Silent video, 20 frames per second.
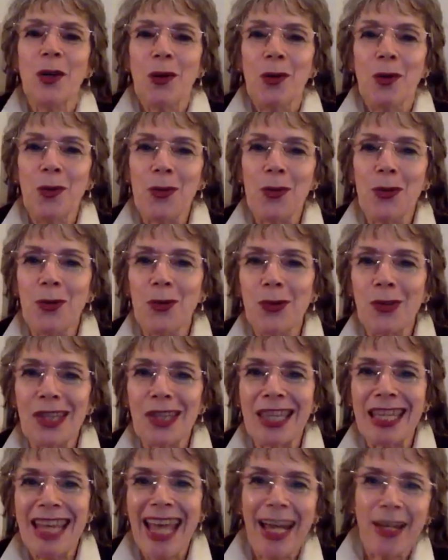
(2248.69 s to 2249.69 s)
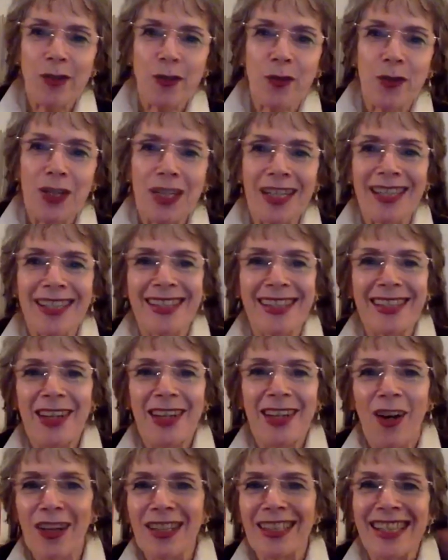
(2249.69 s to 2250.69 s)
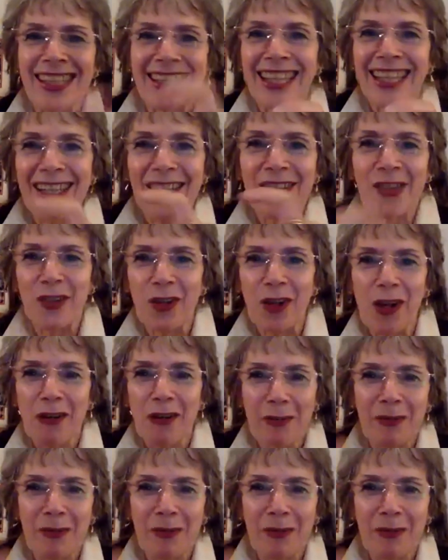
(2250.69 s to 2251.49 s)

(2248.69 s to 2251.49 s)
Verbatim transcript: who used theatrics on stage and off?